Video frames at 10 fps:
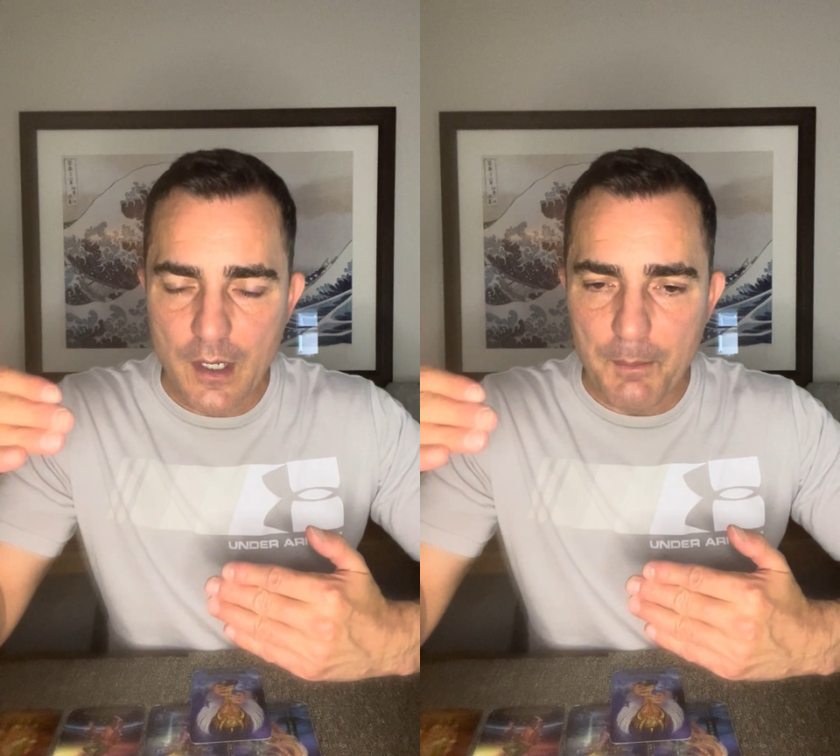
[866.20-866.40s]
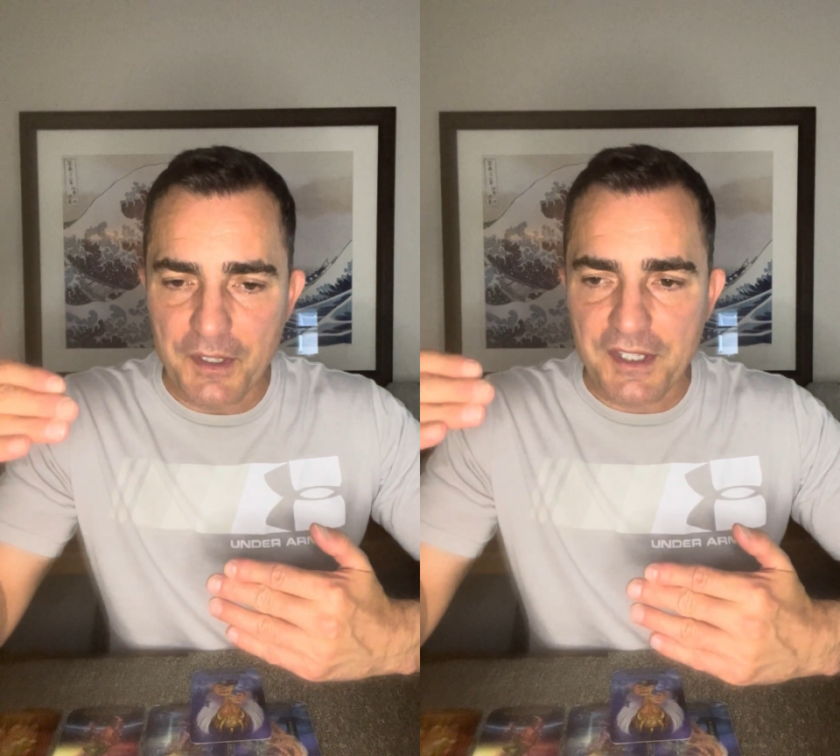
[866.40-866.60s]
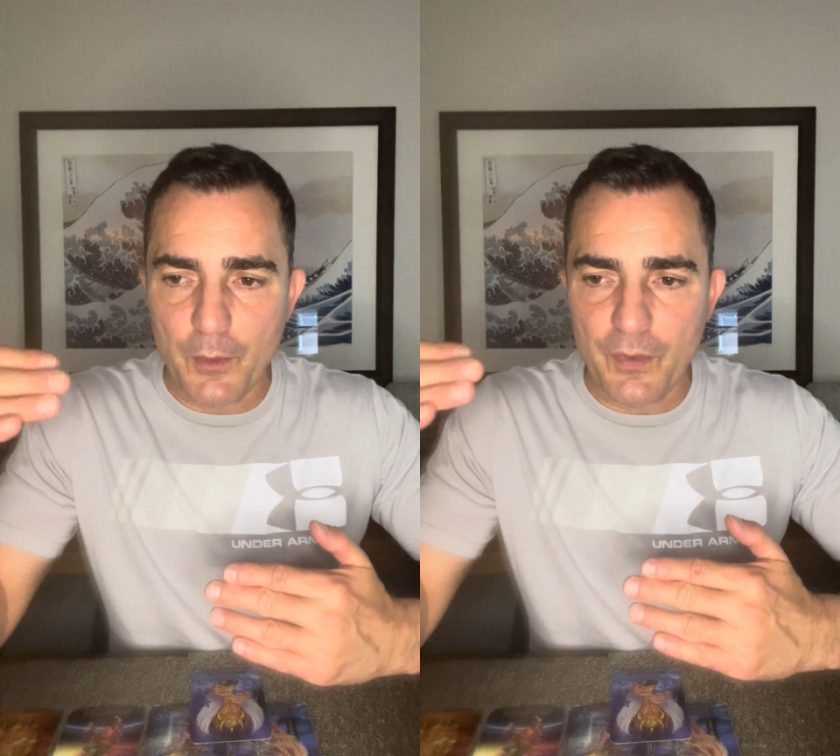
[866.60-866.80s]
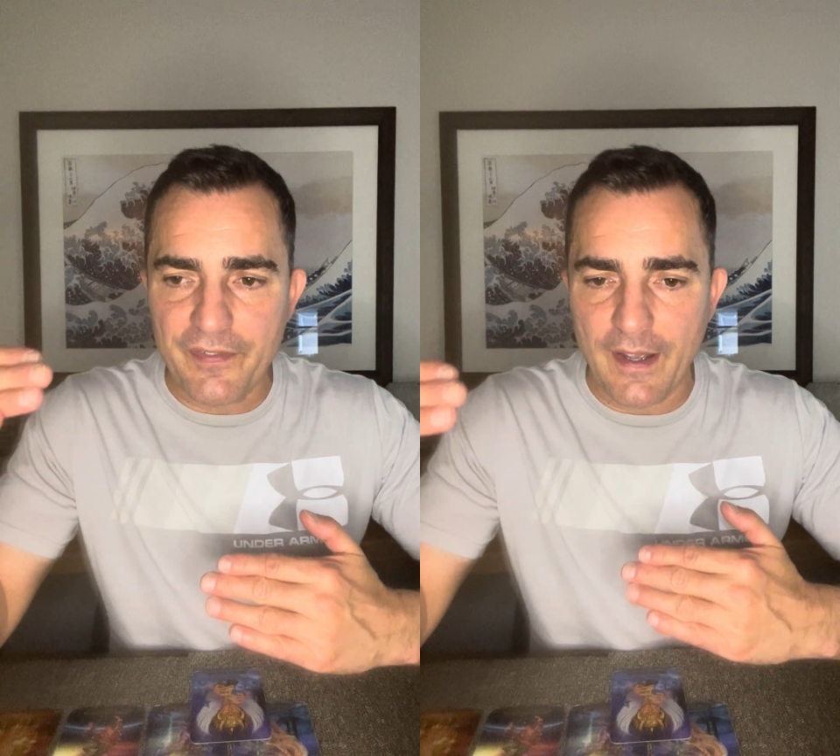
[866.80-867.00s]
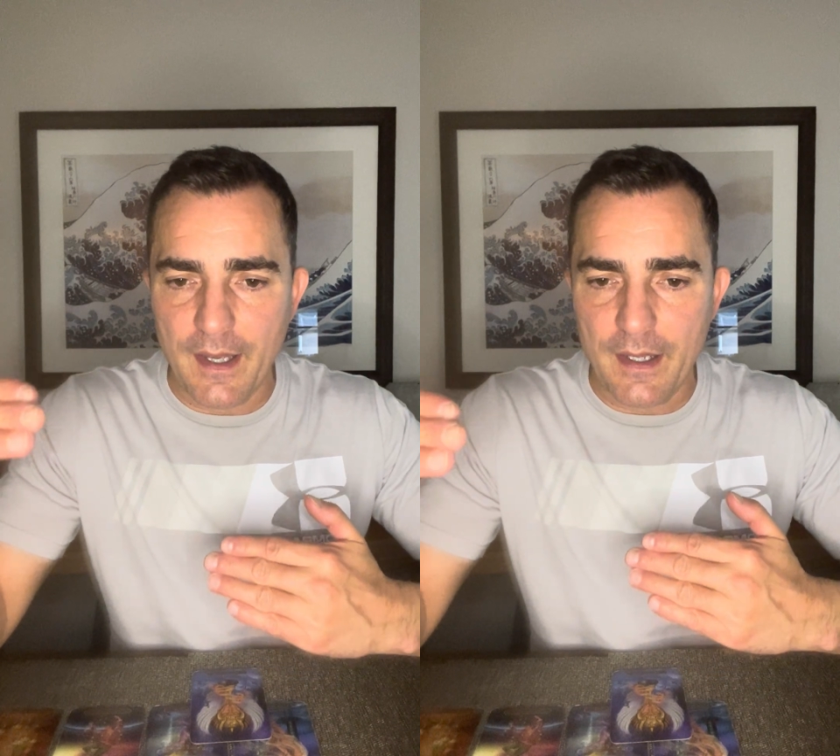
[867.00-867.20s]
But then
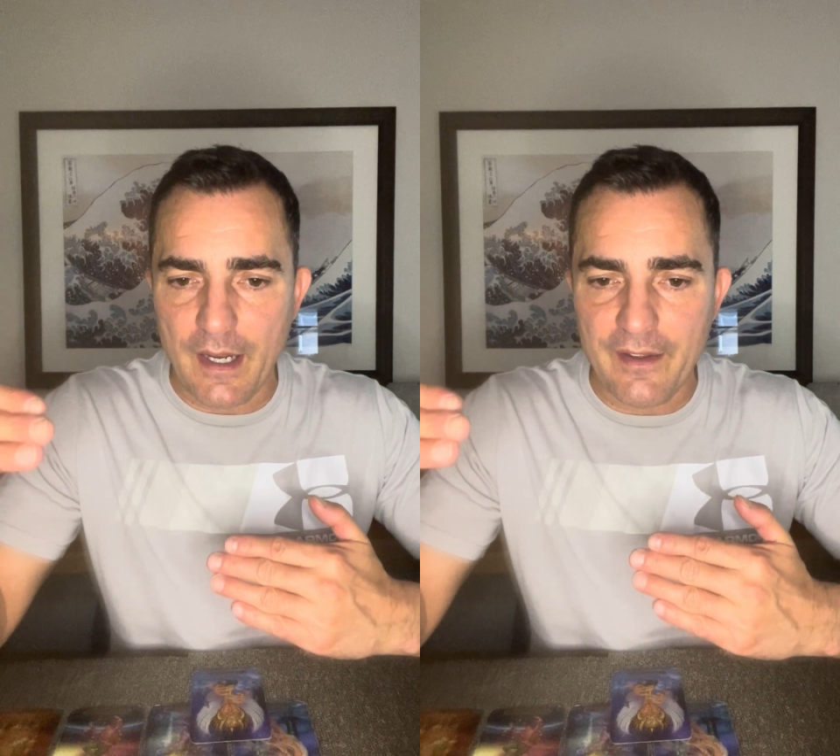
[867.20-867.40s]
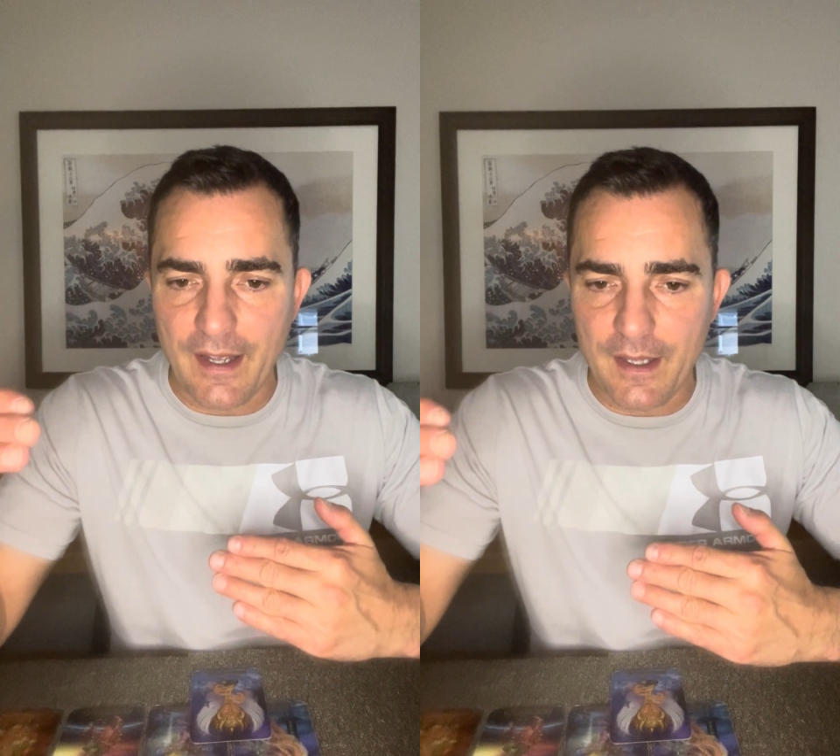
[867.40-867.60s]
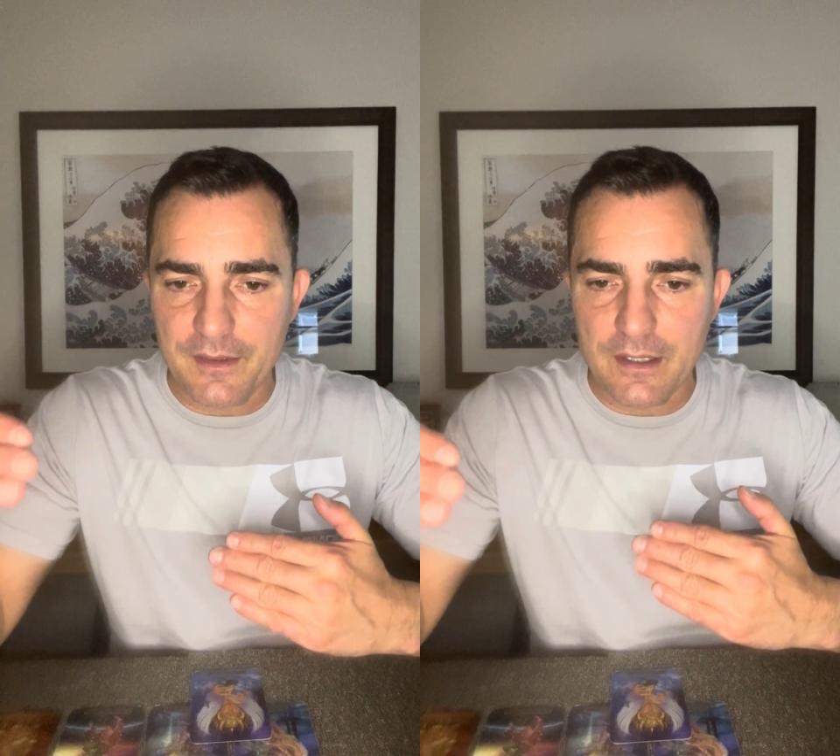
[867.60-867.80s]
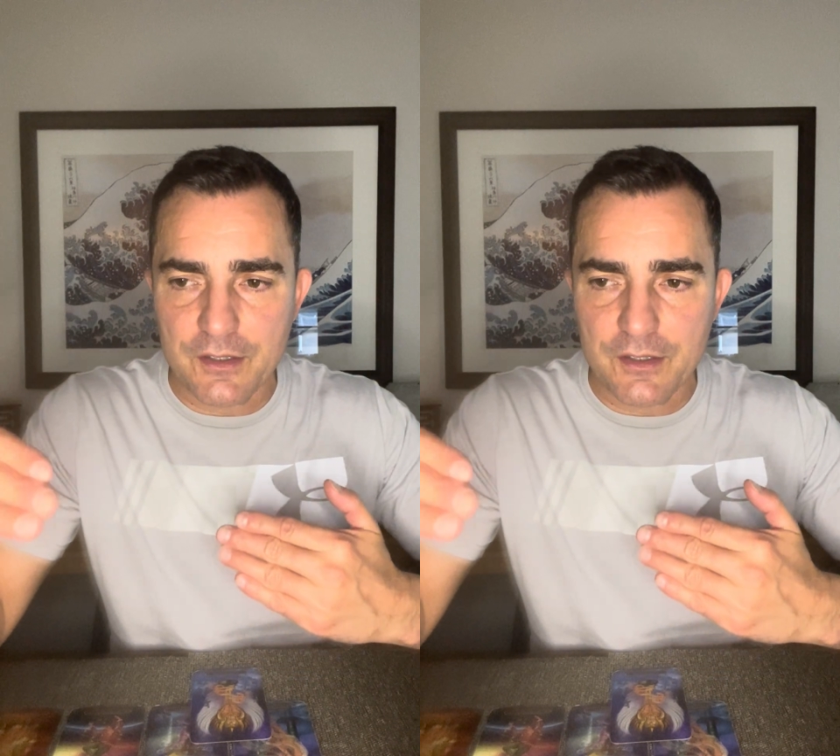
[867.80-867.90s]
I had these